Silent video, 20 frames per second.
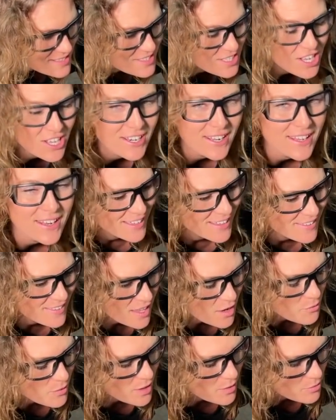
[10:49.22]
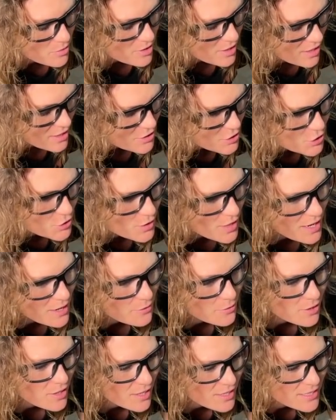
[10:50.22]
on it. That way we're not dry
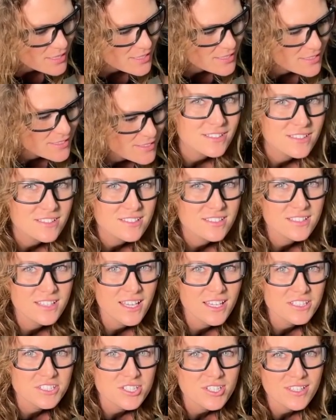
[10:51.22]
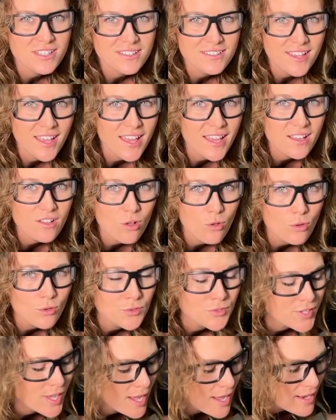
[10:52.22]
rotted, sketchy as heck old
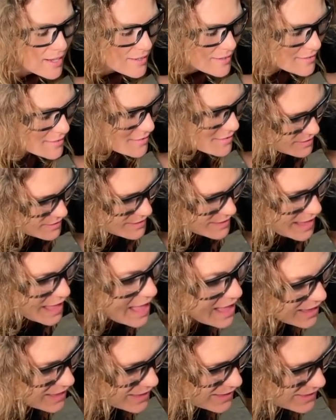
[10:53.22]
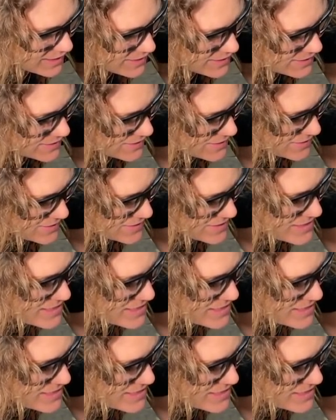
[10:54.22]
tires. And